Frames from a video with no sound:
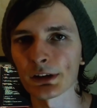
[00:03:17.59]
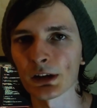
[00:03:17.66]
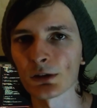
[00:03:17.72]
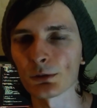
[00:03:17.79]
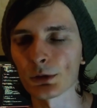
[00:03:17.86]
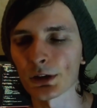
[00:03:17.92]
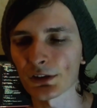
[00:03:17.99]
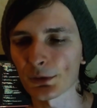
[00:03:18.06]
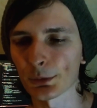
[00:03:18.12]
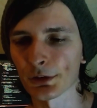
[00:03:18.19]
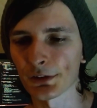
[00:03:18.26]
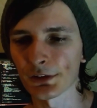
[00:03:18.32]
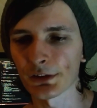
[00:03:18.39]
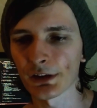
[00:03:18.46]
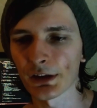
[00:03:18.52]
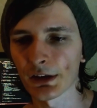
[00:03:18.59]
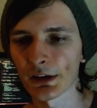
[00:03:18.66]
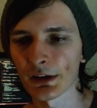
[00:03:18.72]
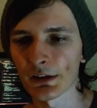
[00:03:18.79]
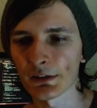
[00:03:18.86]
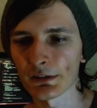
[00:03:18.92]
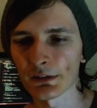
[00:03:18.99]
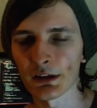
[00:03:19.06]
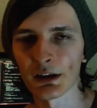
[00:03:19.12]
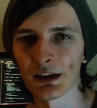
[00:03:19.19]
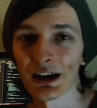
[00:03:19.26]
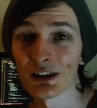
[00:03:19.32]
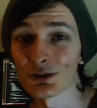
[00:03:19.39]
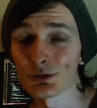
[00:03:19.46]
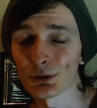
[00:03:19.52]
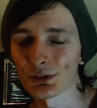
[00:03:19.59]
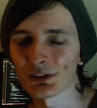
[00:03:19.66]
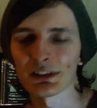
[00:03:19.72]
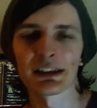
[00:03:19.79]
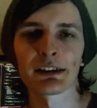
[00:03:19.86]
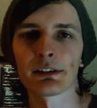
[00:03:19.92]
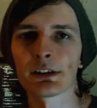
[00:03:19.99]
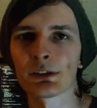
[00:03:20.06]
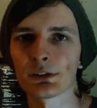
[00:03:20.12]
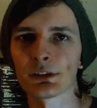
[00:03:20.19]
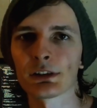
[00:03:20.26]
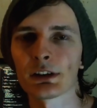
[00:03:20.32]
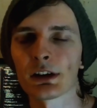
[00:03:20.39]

I've worked with Android's layout engine.